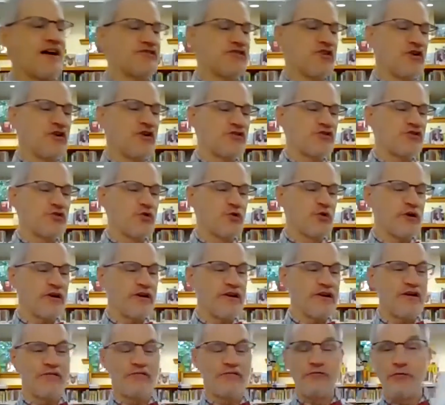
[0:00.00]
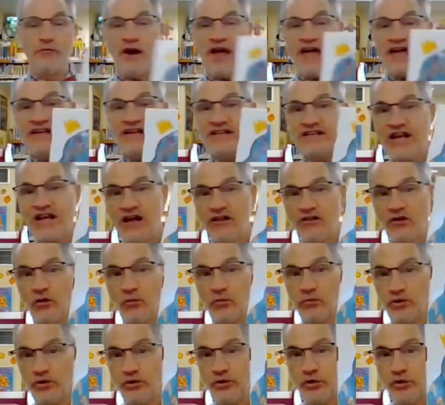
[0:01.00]
that's our story of red,
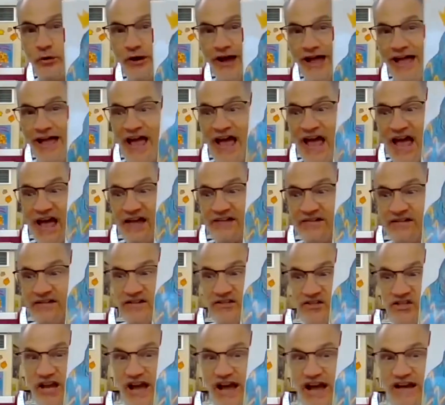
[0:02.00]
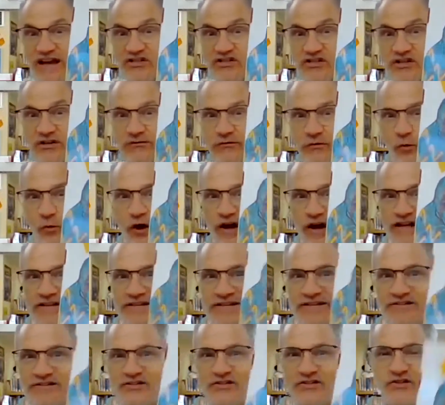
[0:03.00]
yellow, blue, and a dash of
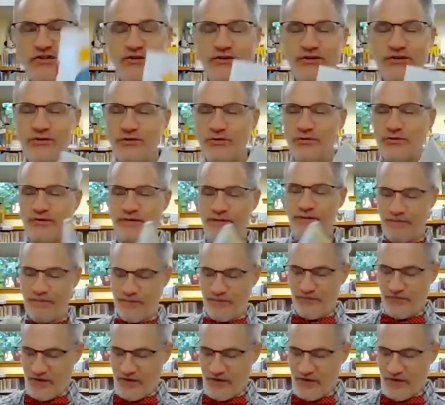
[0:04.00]
white too.